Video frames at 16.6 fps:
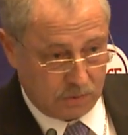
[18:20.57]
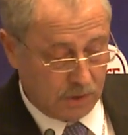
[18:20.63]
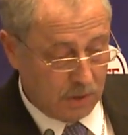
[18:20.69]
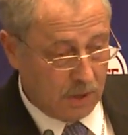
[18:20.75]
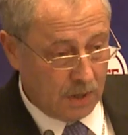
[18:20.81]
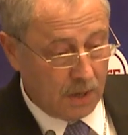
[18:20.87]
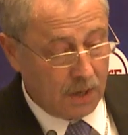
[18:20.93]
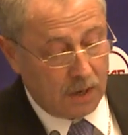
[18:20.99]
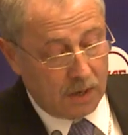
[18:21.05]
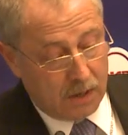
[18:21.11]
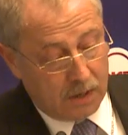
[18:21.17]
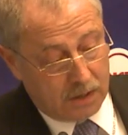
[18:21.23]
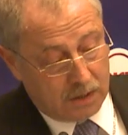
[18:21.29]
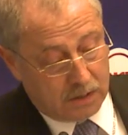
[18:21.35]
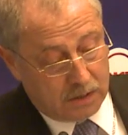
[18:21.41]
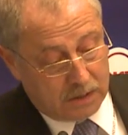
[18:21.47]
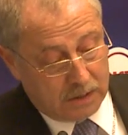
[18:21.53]
And
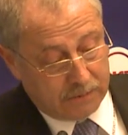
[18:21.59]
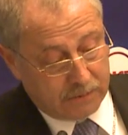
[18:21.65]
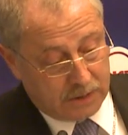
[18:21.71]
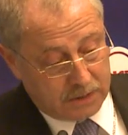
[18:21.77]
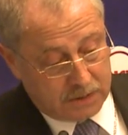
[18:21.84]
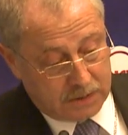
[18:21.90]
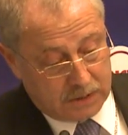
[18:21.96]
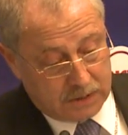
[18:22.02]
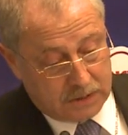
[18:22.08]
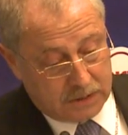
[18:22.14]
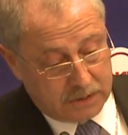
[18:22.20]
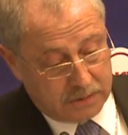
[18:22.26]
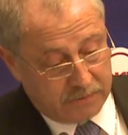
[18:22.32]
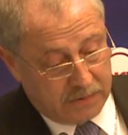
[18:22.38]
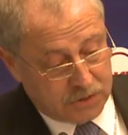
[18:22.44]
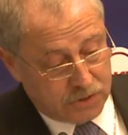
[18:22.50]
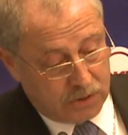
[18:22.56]
it's not our
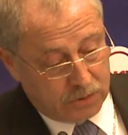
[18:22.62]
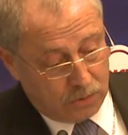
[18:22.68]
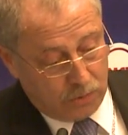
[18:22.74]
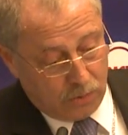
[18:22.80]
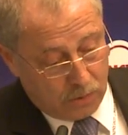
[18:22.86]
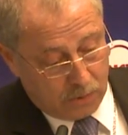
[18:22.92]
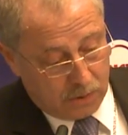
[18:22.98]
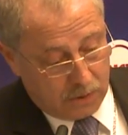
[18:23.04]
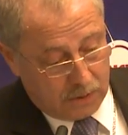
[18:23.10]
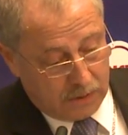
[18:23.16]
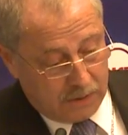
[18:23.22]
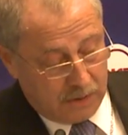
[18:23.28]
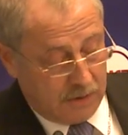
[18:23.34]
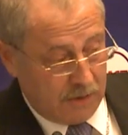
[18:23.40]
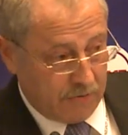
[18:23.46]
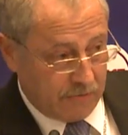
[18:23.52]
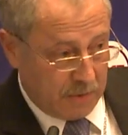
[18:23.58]
objective
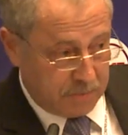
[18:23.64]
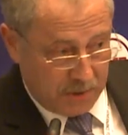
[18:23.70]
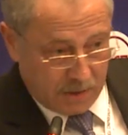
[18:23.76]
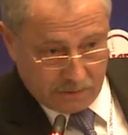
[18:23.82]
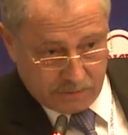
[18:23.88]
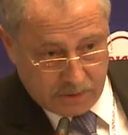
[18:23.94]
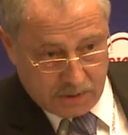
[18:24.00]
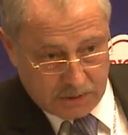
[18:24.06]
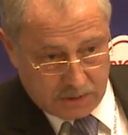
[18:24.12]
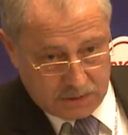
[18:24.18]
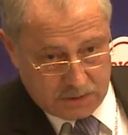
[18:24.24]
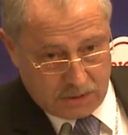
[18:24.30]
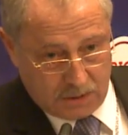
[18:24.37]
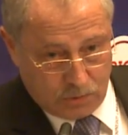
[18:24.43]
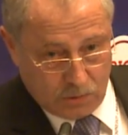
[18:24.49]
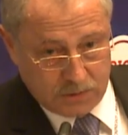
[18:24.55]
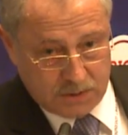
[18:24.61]
to,
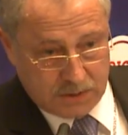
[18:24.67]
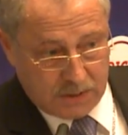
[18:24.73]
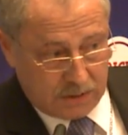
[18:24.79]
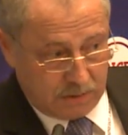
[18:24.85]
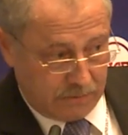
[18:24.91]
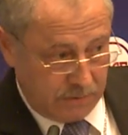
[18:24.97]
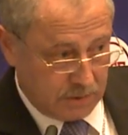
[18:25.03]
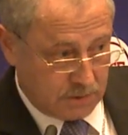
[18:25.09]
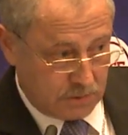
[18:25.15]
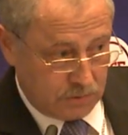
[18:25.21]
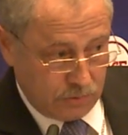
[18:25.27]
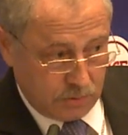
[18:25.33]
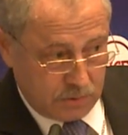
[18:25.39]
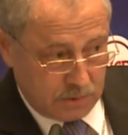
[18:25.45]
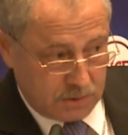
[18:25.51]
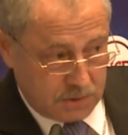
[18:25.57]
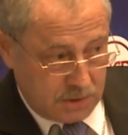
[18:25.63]
again, discuss
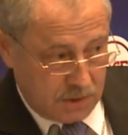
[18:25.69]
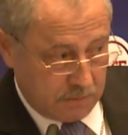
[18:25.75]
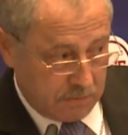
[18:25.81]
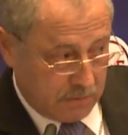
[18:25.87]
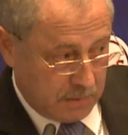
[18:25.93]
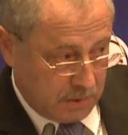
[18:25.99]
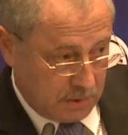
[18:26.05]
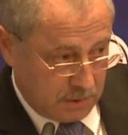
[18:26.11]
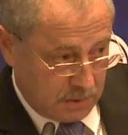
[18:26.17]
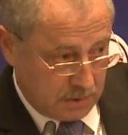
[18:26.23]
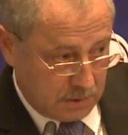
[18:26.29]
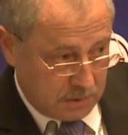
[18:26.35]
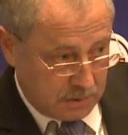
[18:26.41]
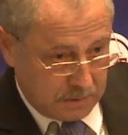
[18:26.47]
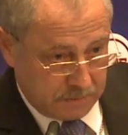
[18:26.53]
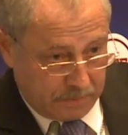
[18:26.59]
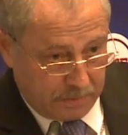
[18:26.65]
these
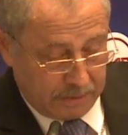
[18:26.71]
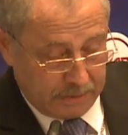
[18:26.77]
comments and